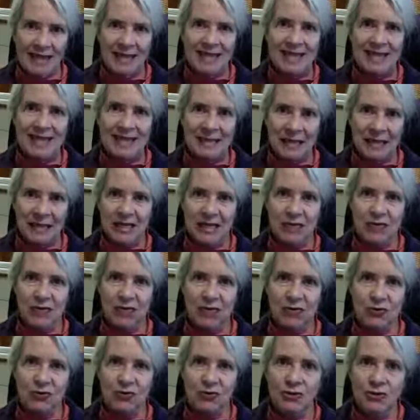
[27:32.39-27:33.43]
sudden
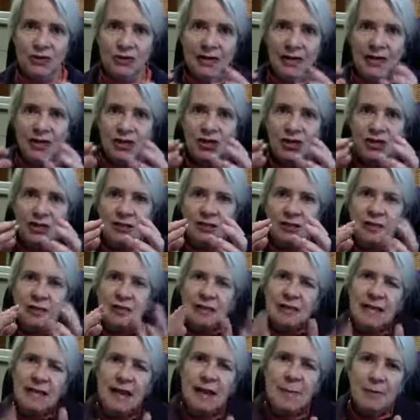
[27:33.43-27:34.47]
snows, they can just
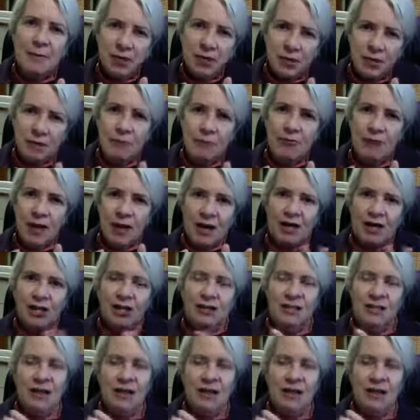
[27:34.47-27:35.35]
damage the branches.